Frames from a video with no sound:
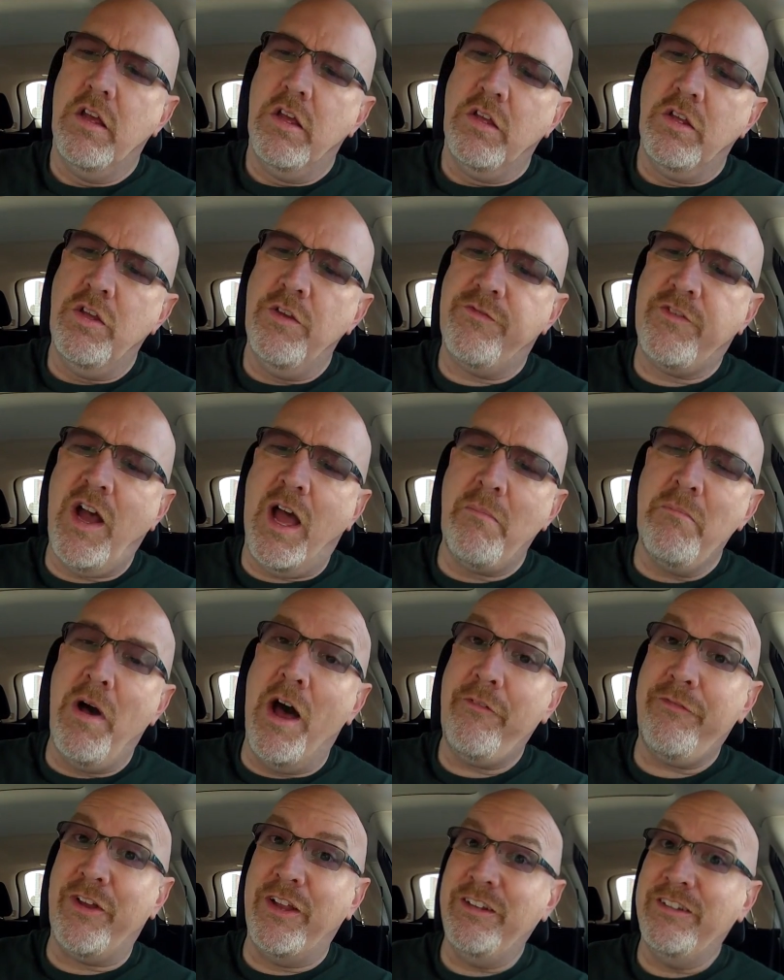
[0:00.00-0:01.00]
you've got
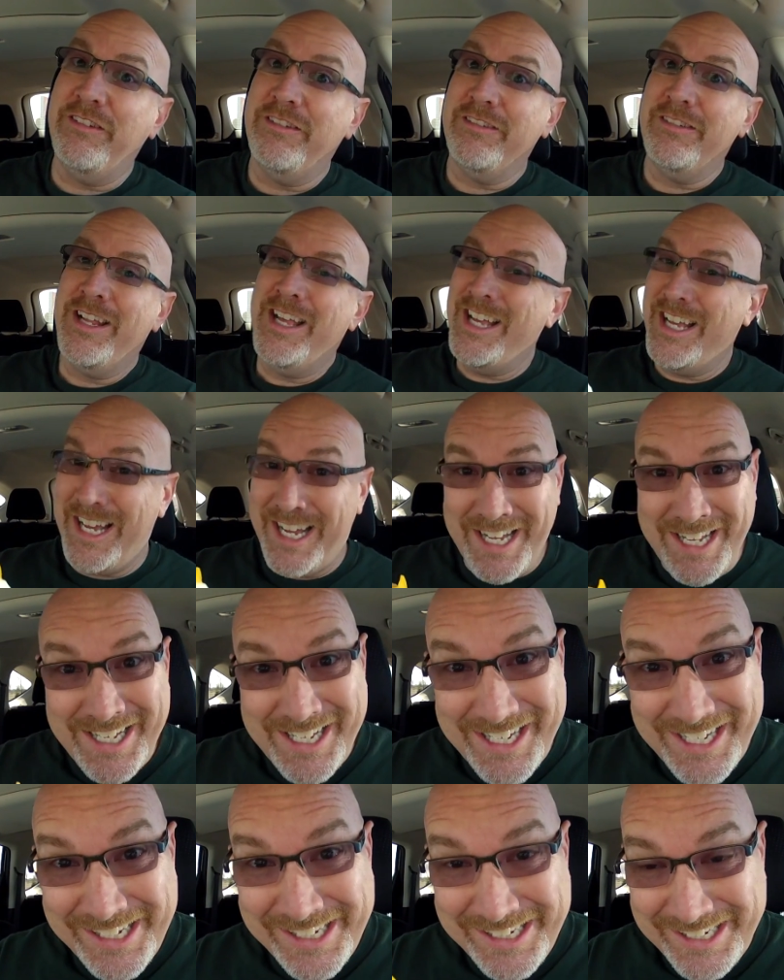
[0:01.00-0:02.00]
muffin,
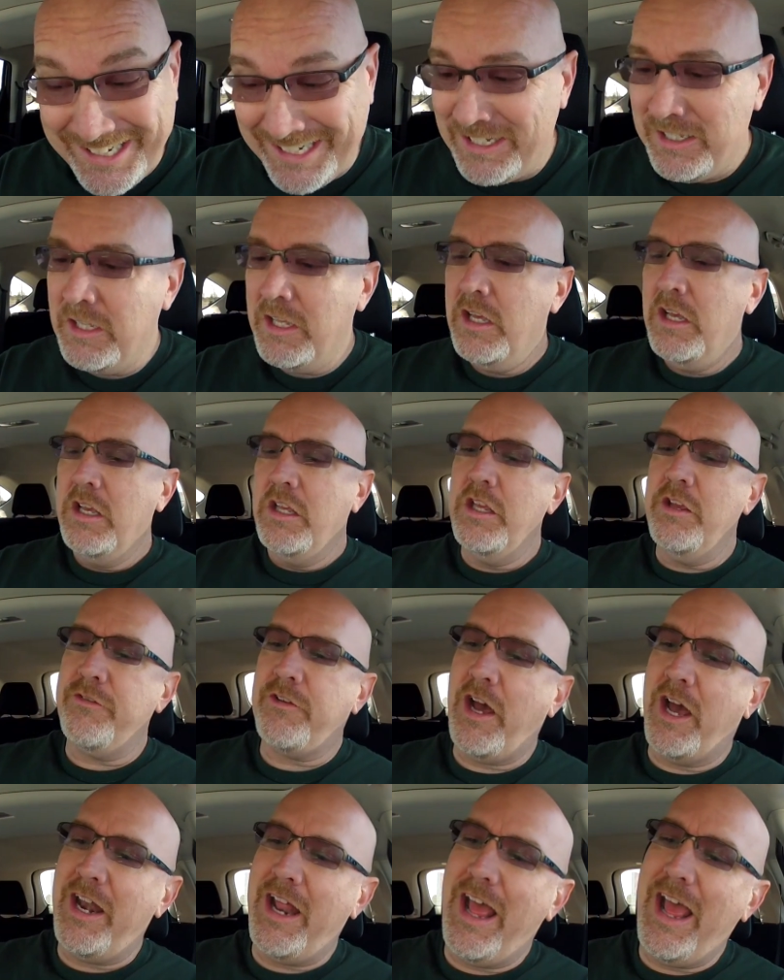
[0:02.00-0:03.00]
you've
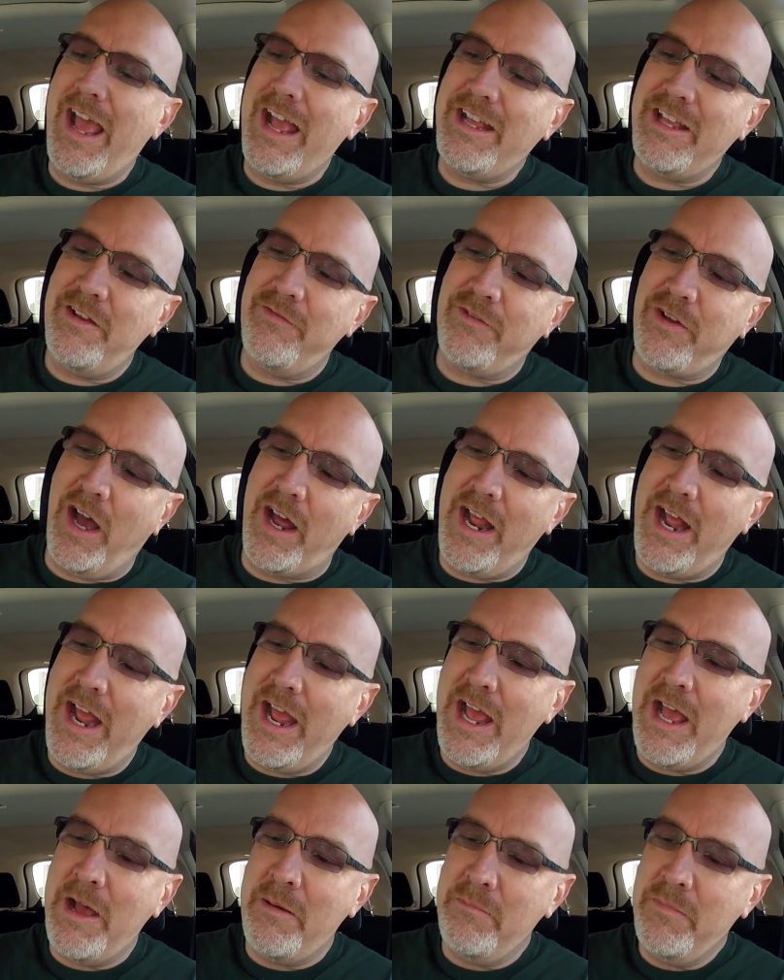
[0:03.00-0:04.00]
got egg, you've got
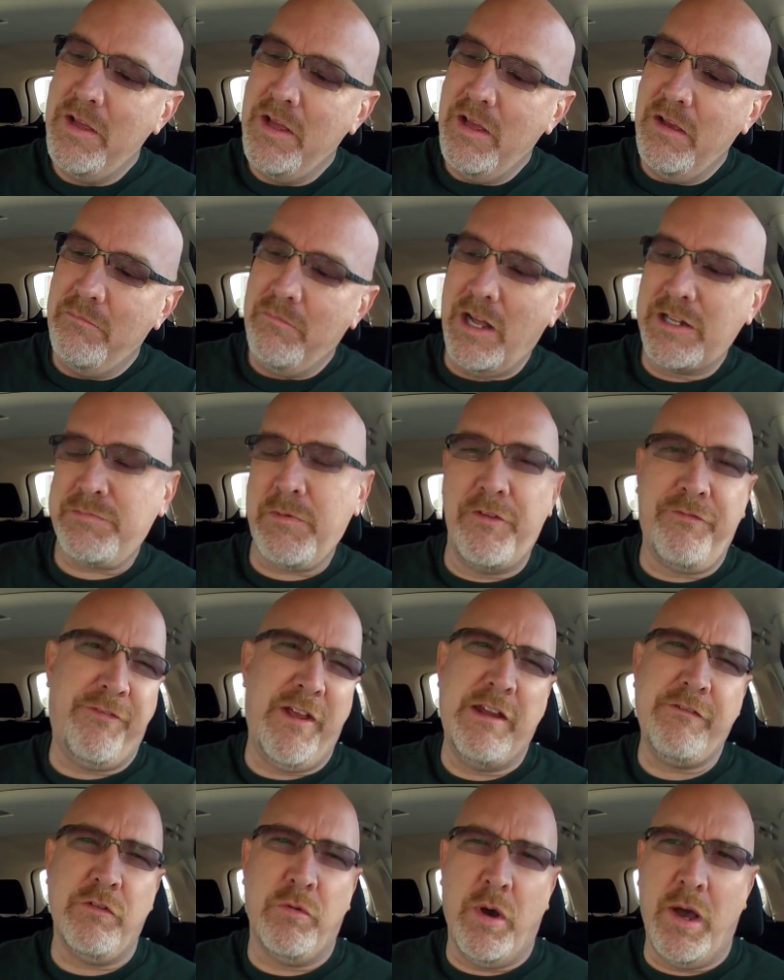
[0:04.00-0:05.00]
ham. That's my
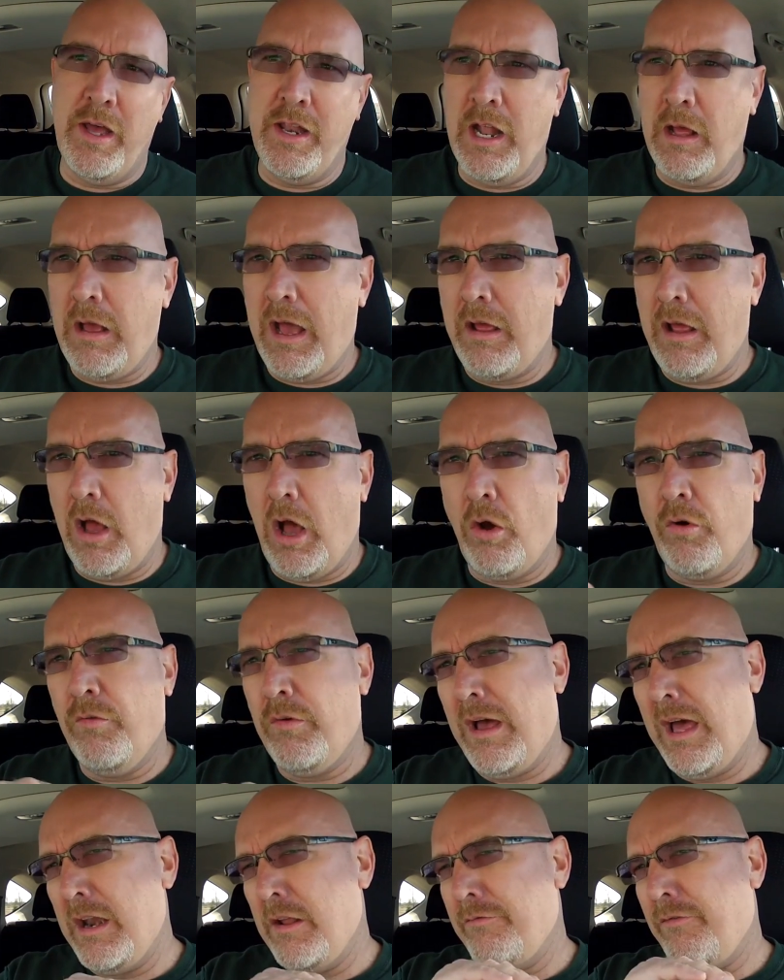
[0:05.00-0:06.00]
favorite one. I, I,
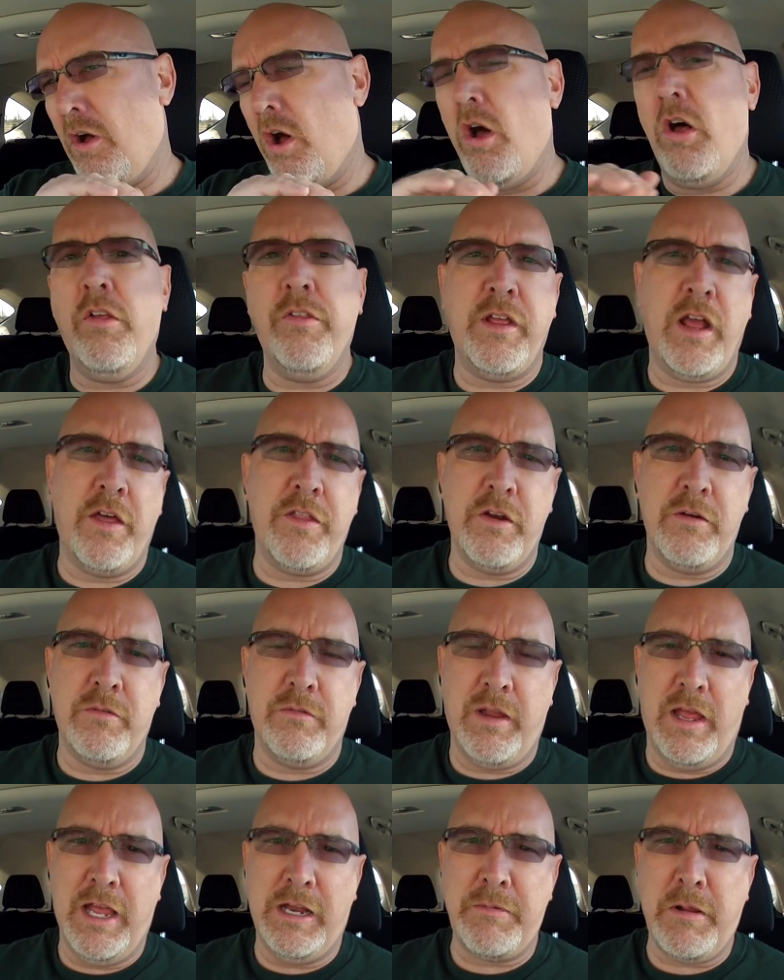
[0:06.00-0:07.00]
out of all the other
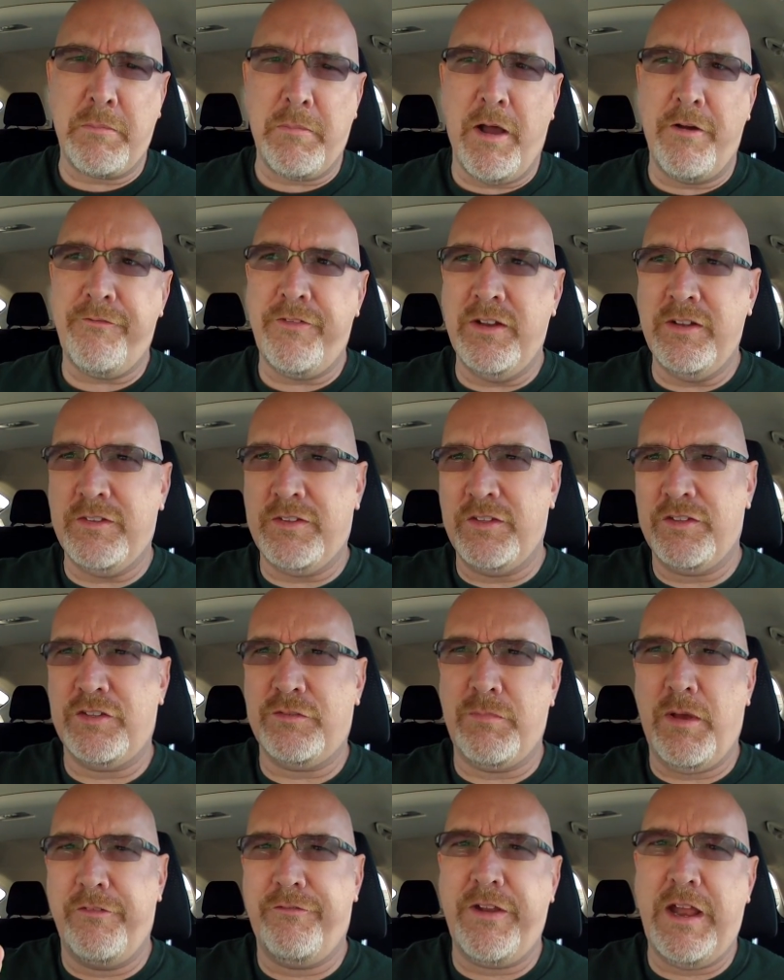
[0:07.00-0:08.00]
Egg McMuffins, this
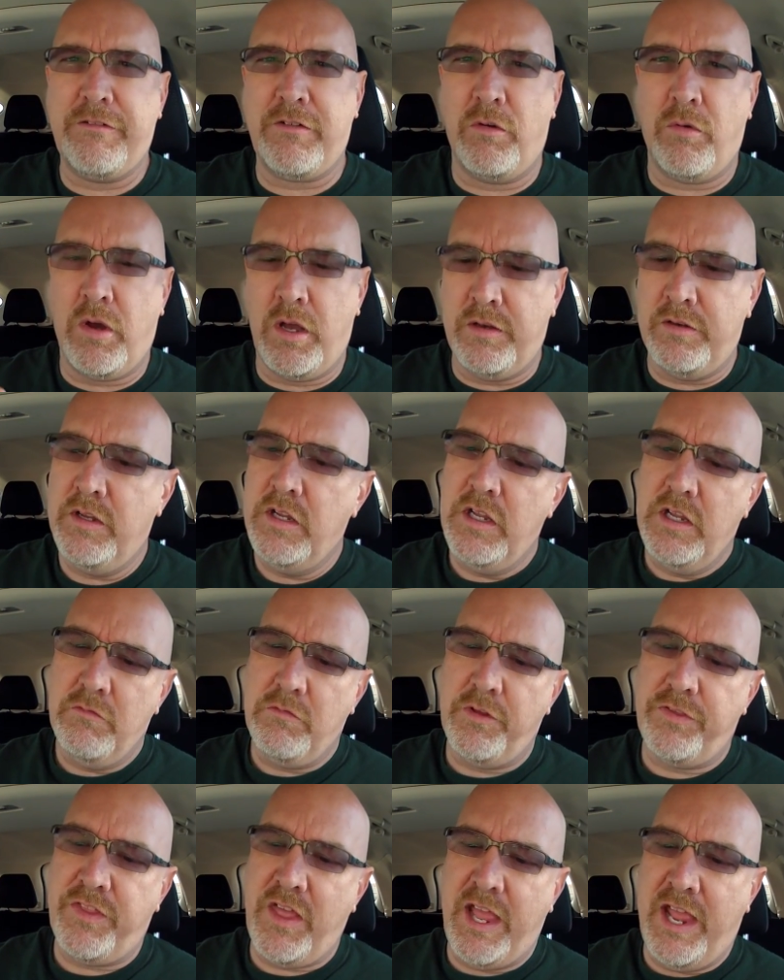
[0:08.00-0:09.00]
is my favorite one
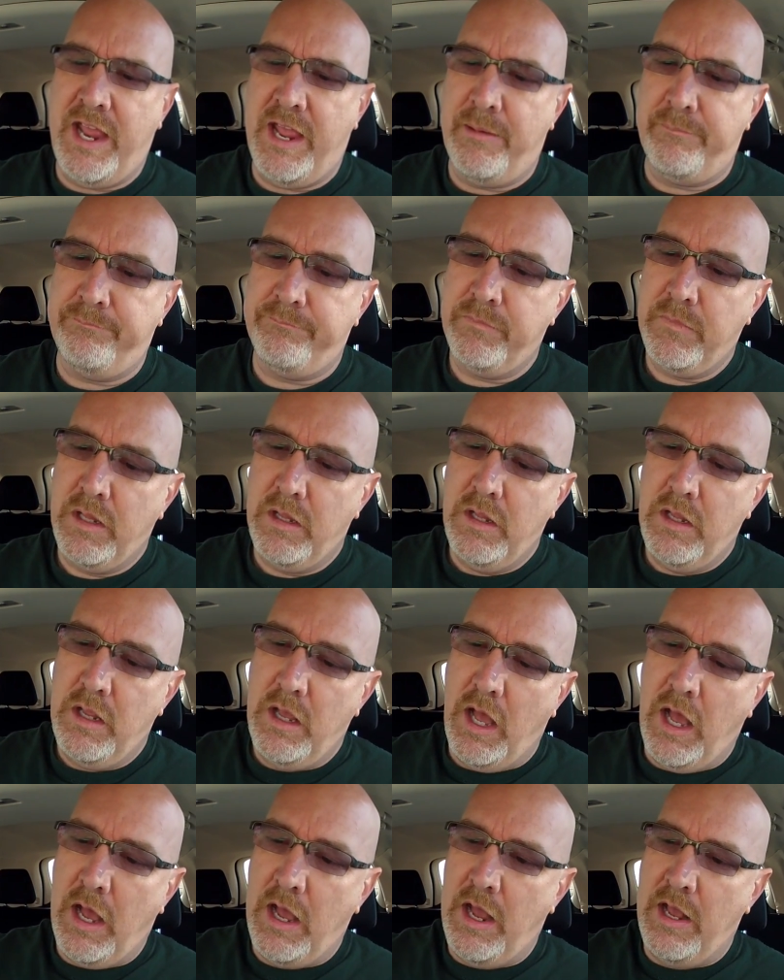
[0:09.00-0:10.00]
with the ham.
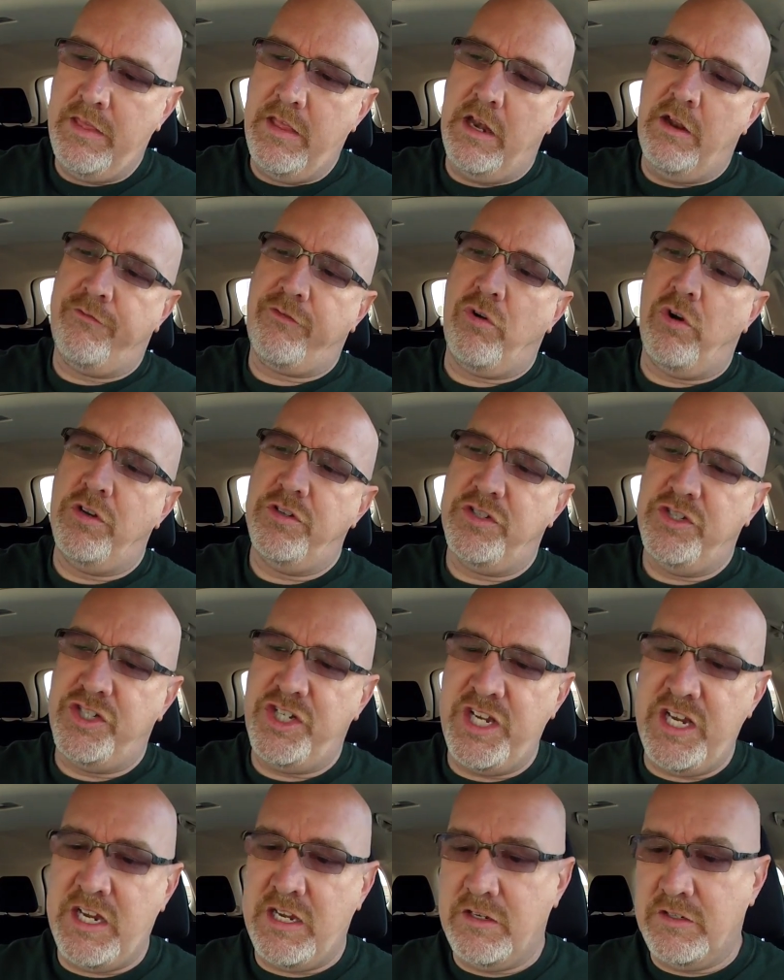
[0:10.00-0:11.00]
Uh, and then, of course,
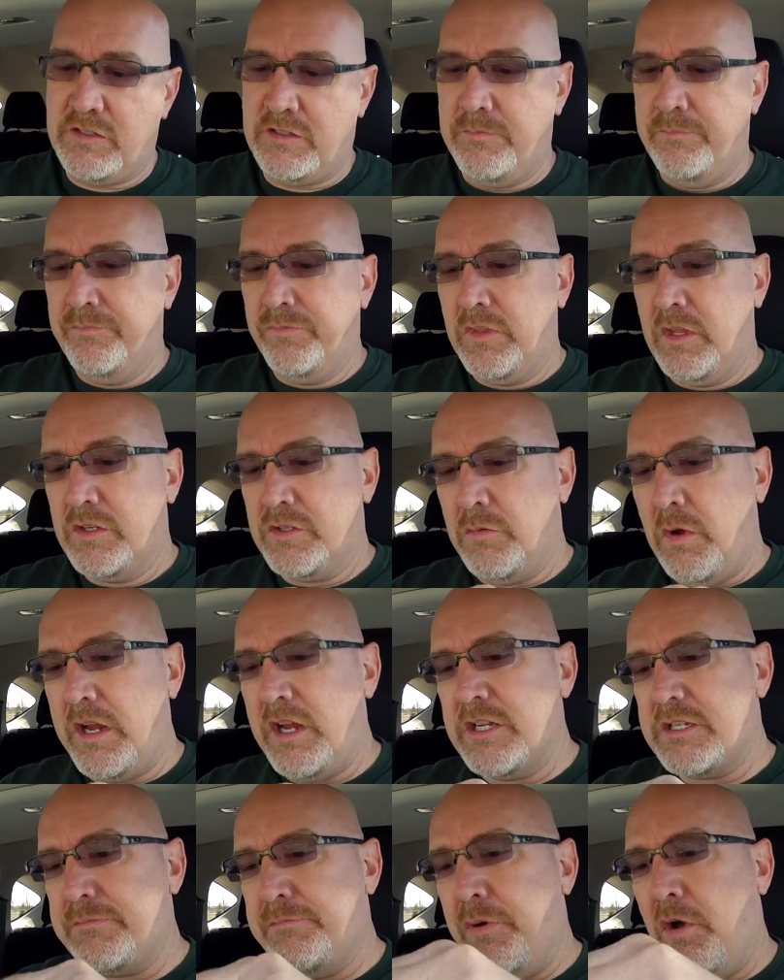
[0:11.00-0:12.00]
cheese. So what
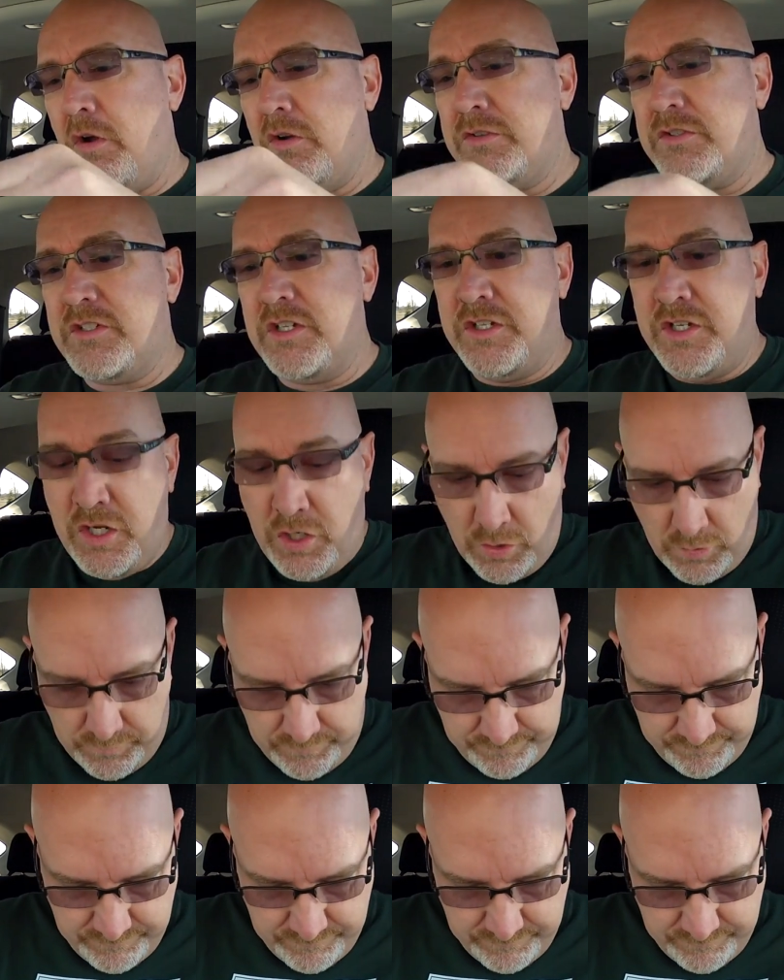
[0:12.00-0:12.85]
you're supposed to do